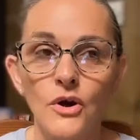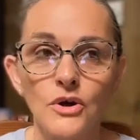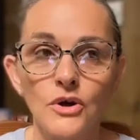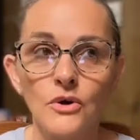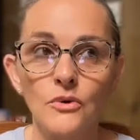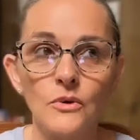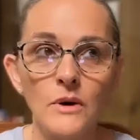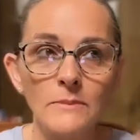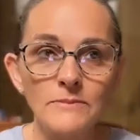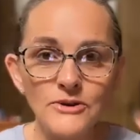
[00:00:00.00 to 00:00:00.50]
are
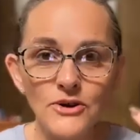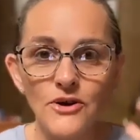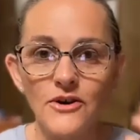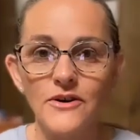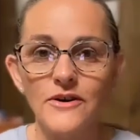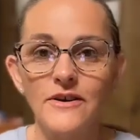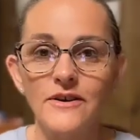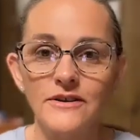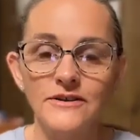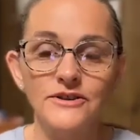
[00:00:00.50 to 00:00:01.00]
corrupt,
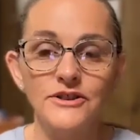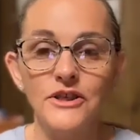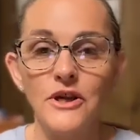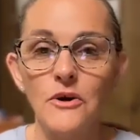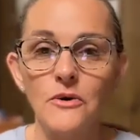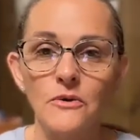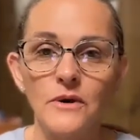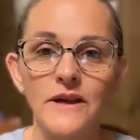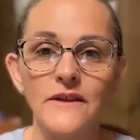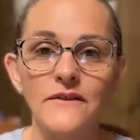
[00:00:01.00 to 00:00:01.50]
you
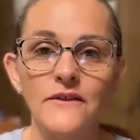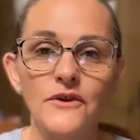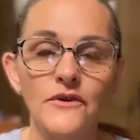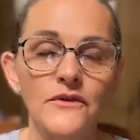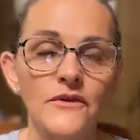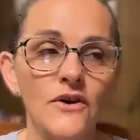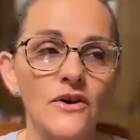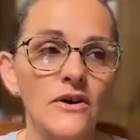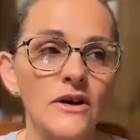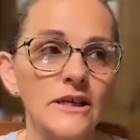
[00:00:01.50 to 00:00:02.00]
know, in
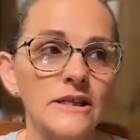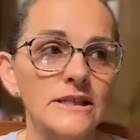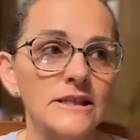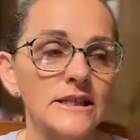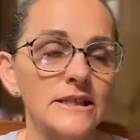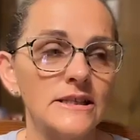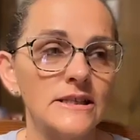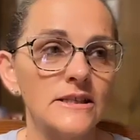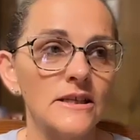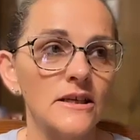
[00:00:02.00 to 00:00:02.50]
their
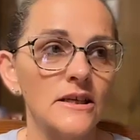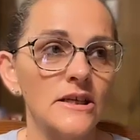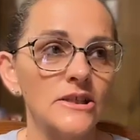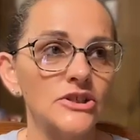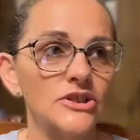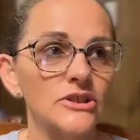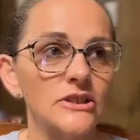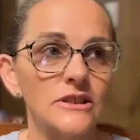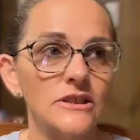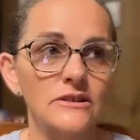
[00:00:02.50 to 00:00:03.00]
thoughts and
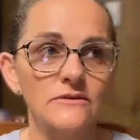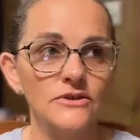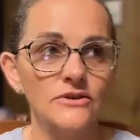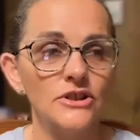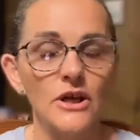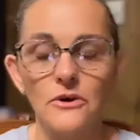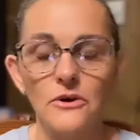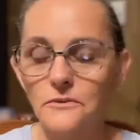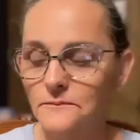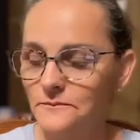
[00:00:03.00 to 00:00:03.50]
such.
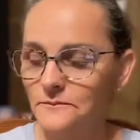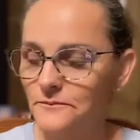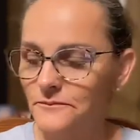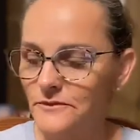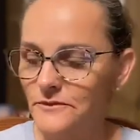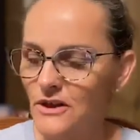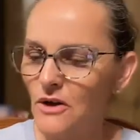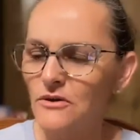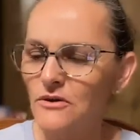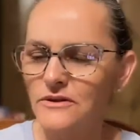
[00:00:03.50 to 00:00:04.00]
You know,
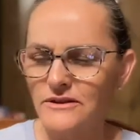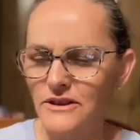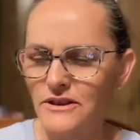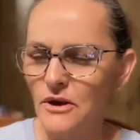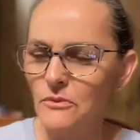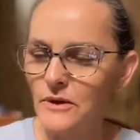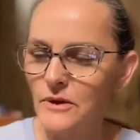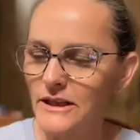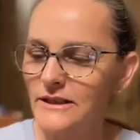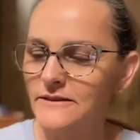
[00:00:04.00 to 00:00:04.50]
go
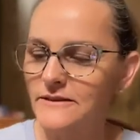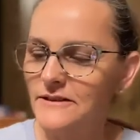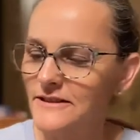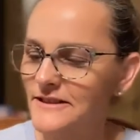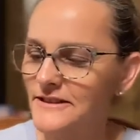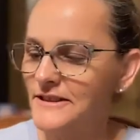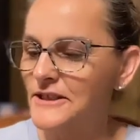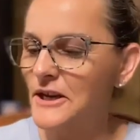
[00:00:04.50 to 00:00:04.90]
go read